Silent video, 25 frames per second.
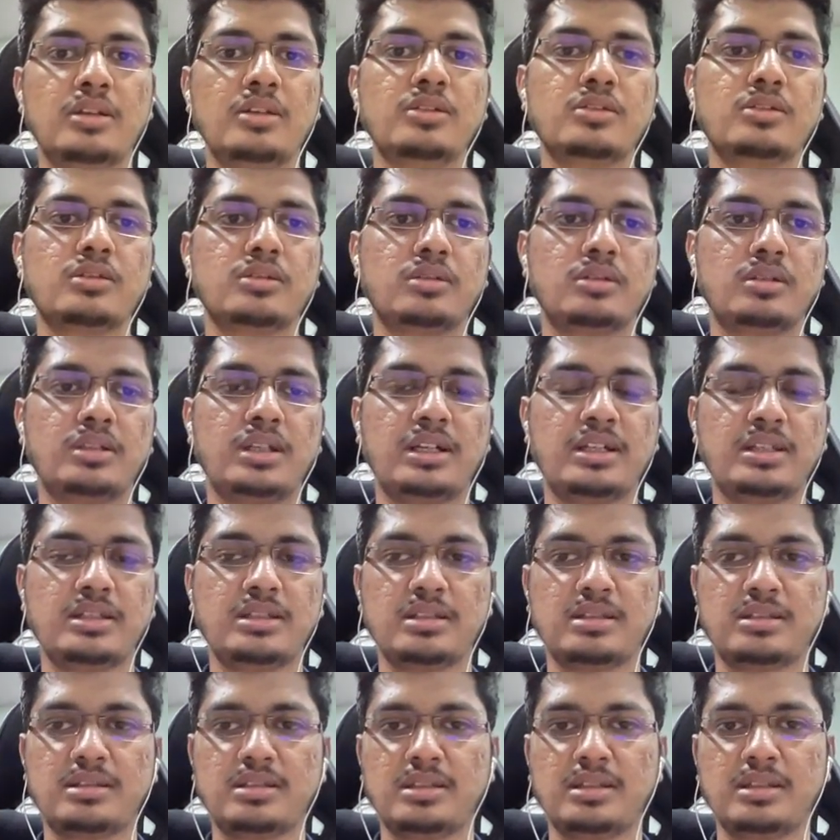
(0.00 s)
So that is
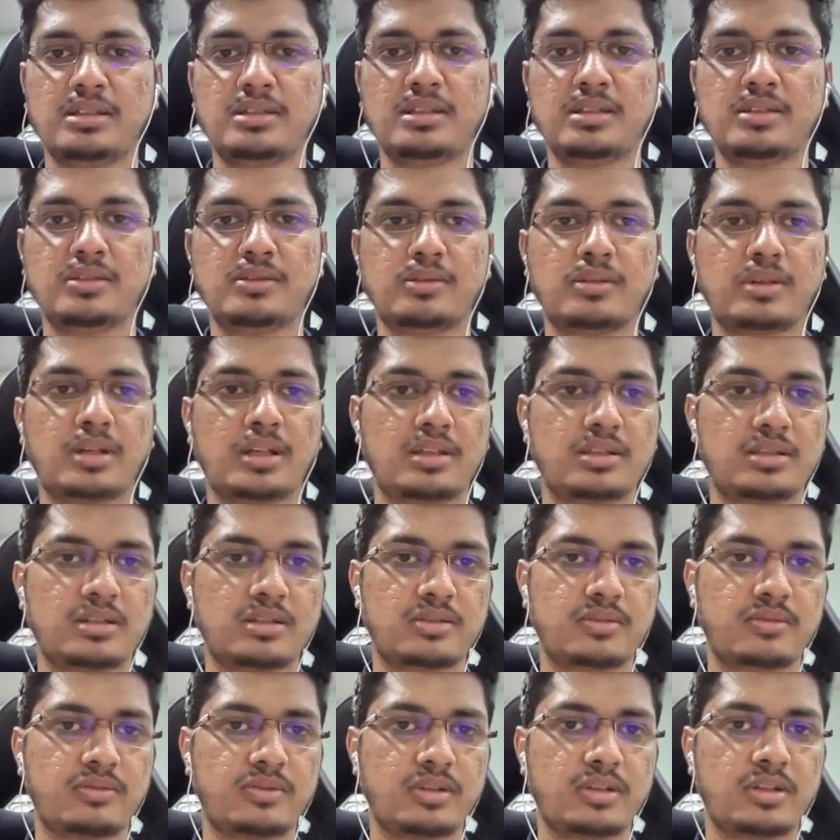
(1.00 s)
just CSS, you can
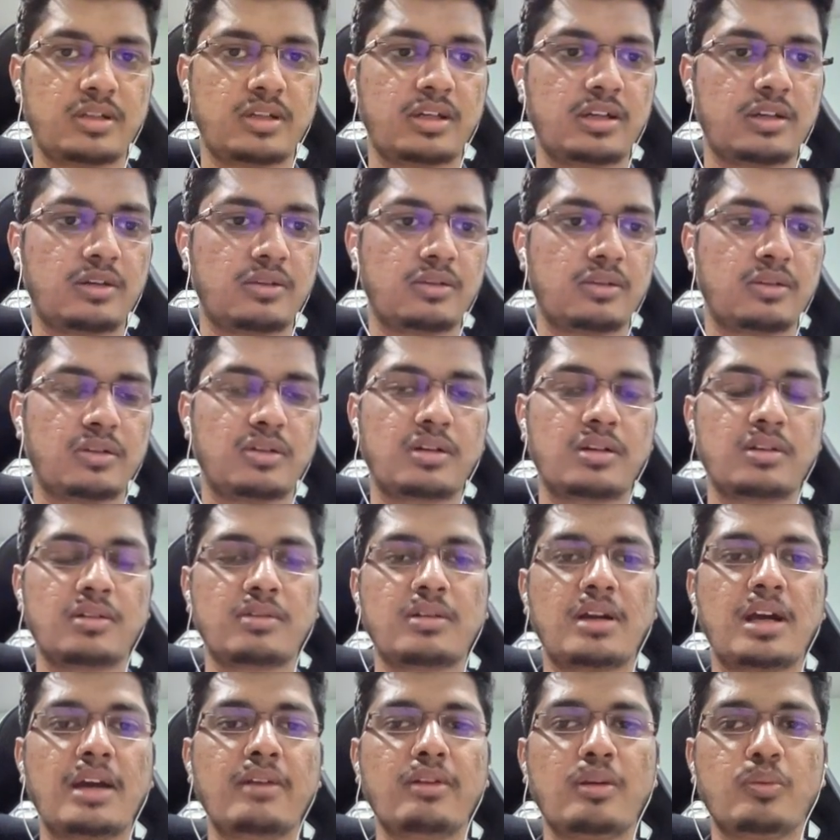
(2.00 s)
just figure it out, or
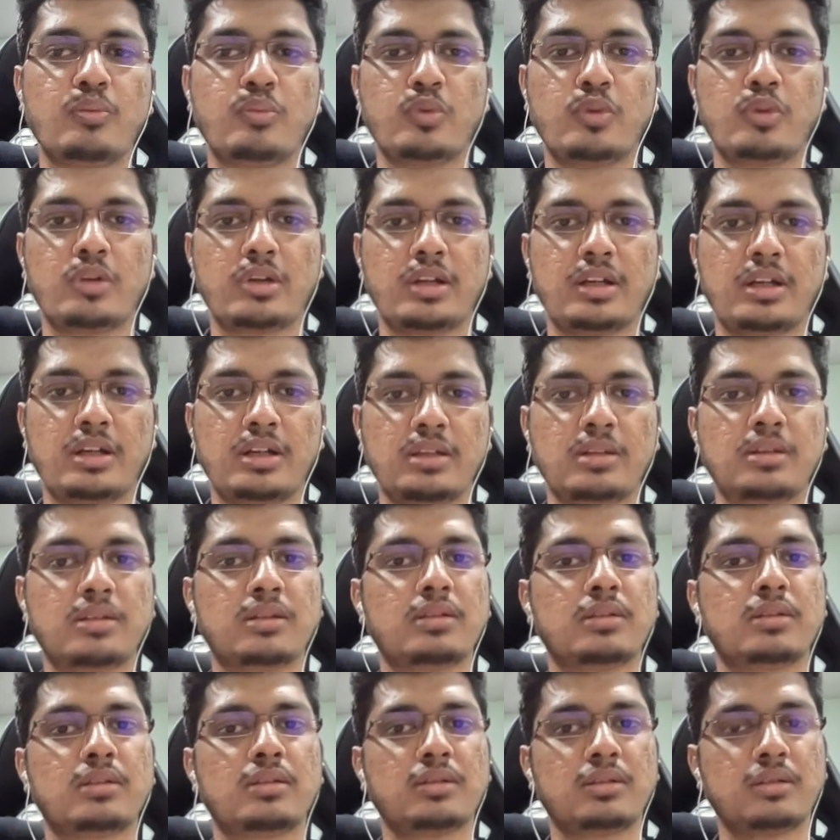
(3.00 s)
I will put it
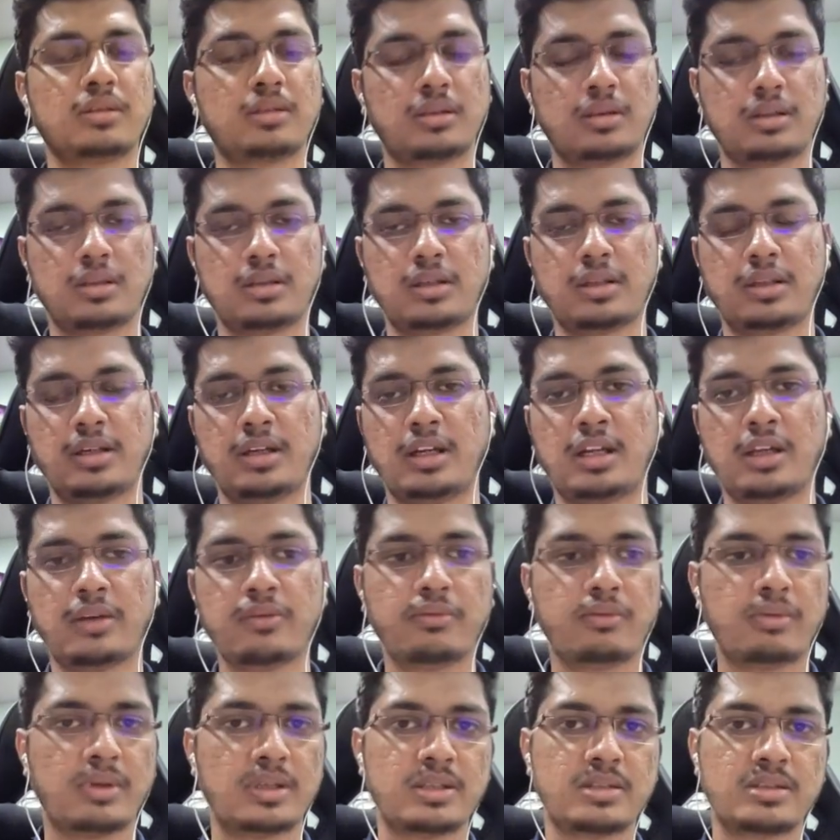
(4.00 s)
in the
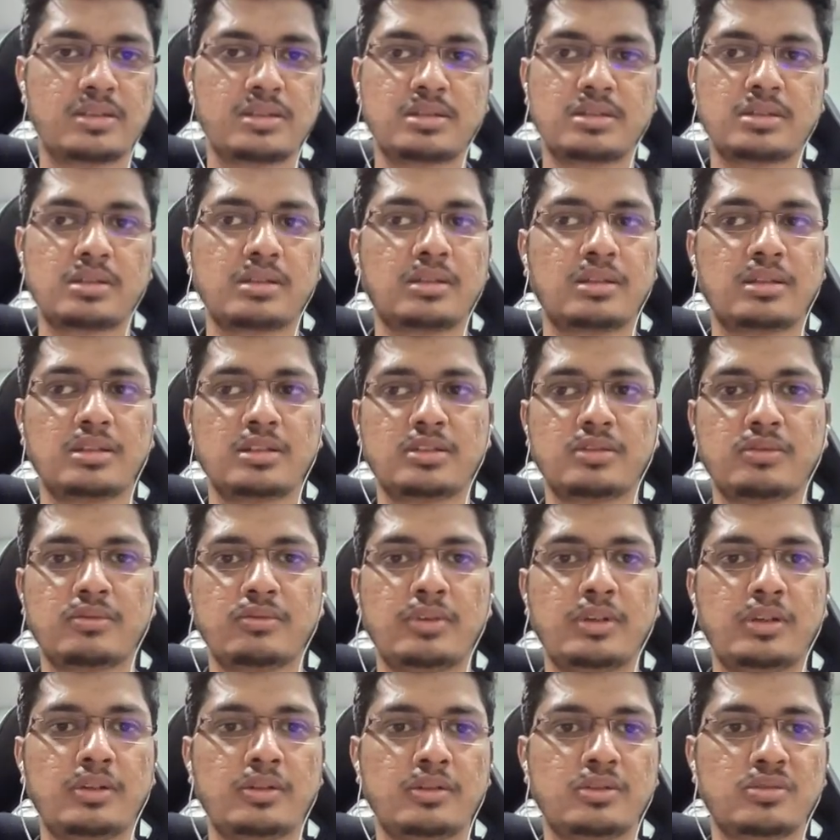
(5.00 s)
GitHub once this
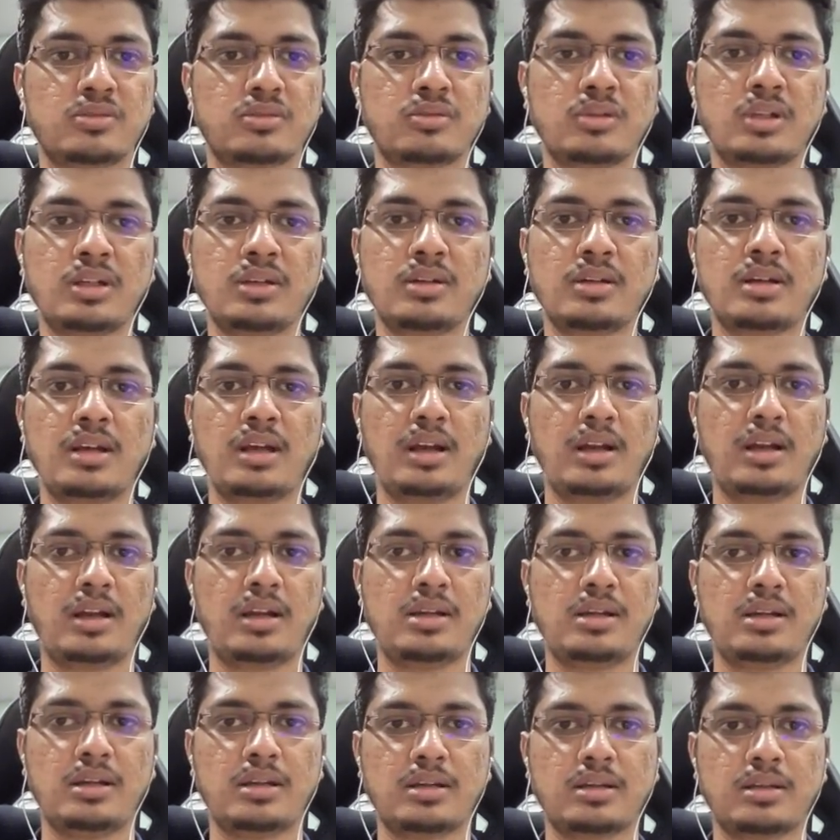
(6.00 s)
video is over.
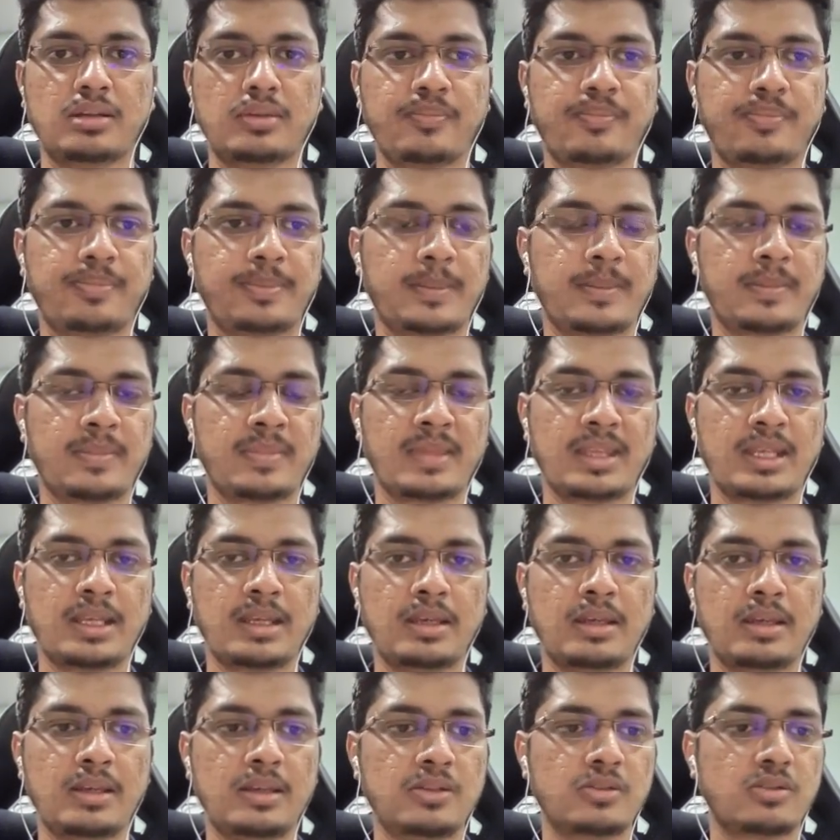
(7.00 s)
And
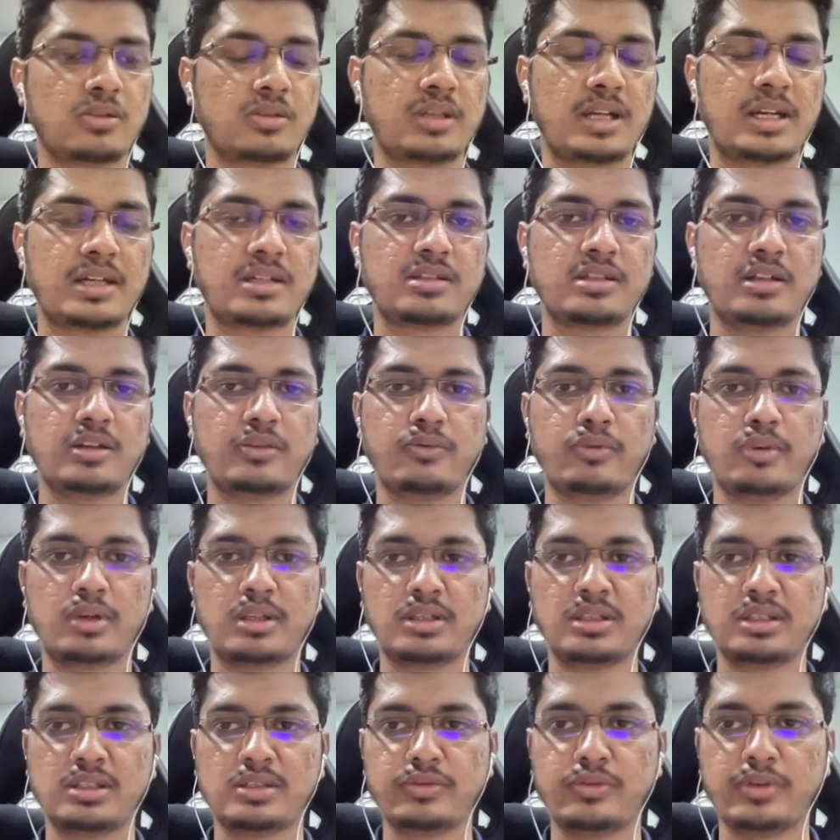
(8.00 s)
so that's it for
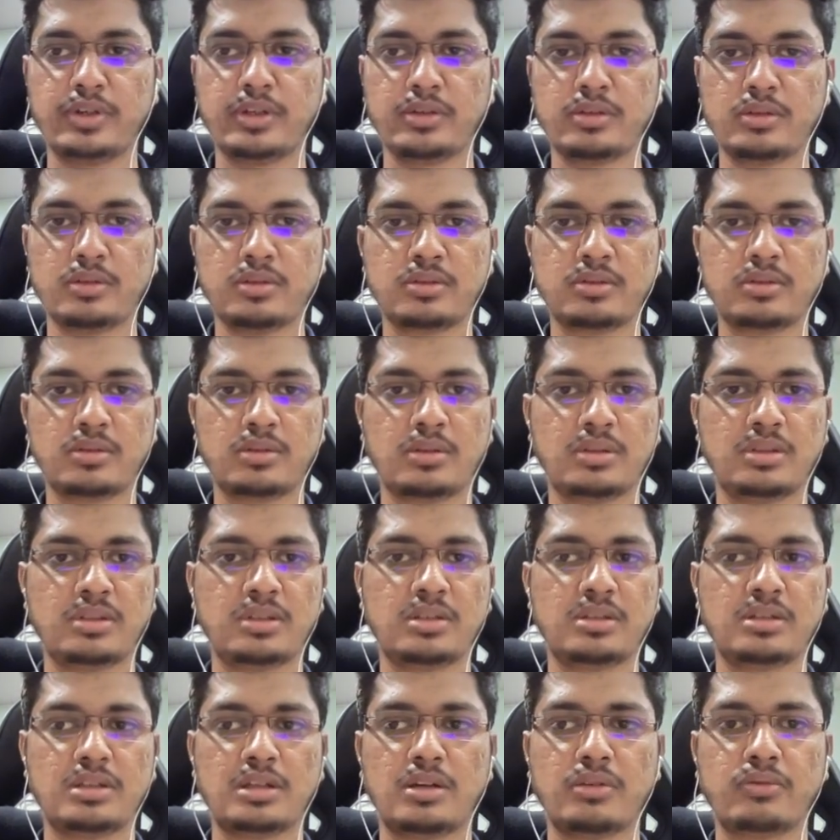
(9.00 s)
this video. So this
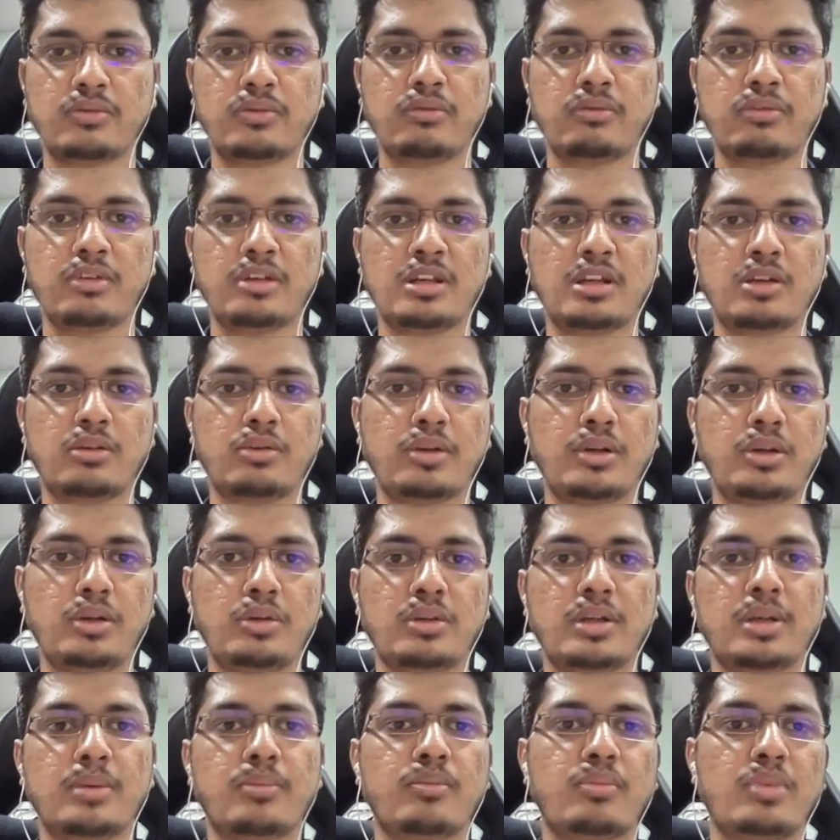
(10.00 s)
is how we are going
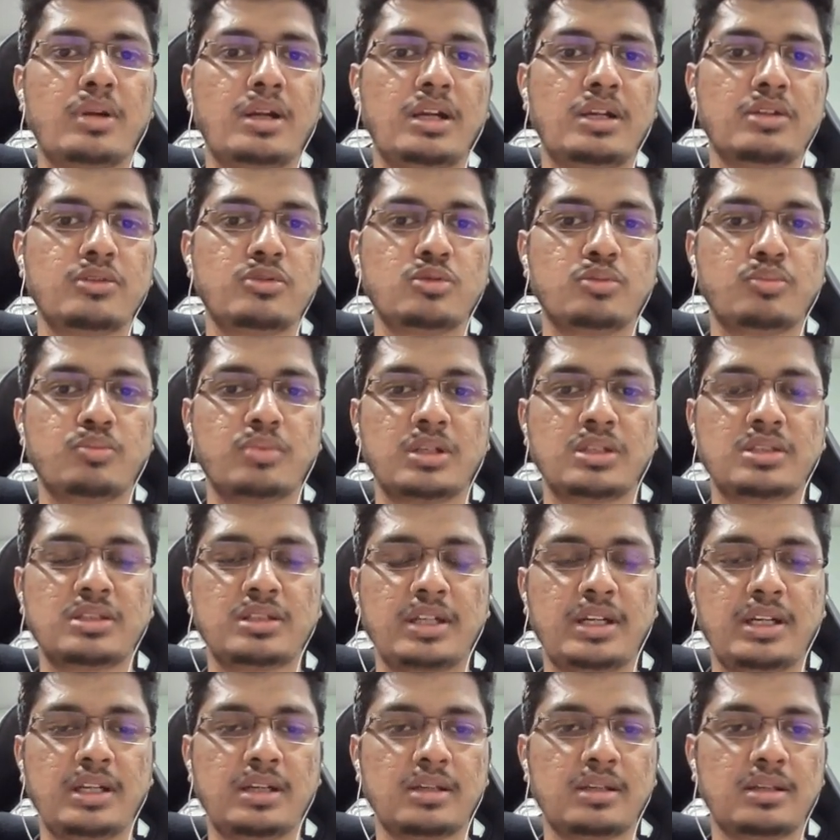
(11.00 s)
to embed
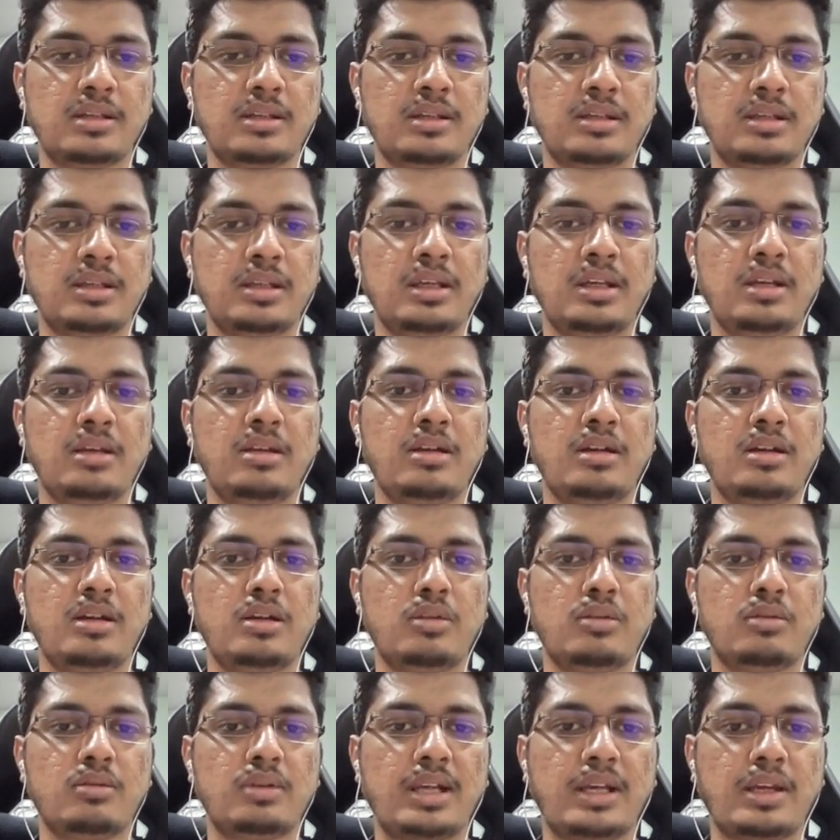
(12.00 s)
superset
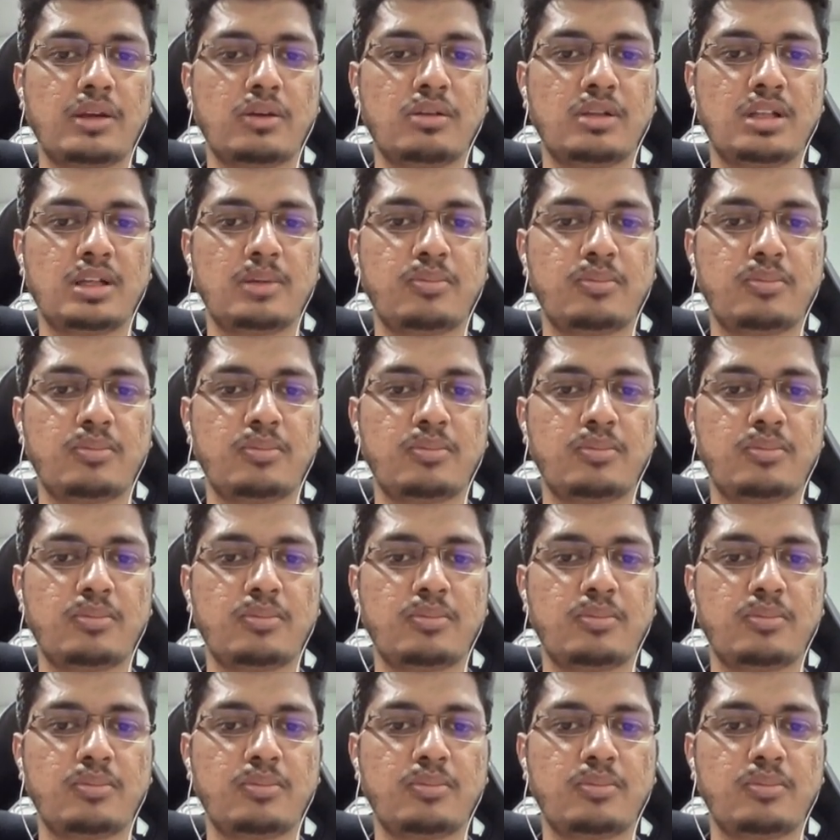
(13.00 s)
into our Angular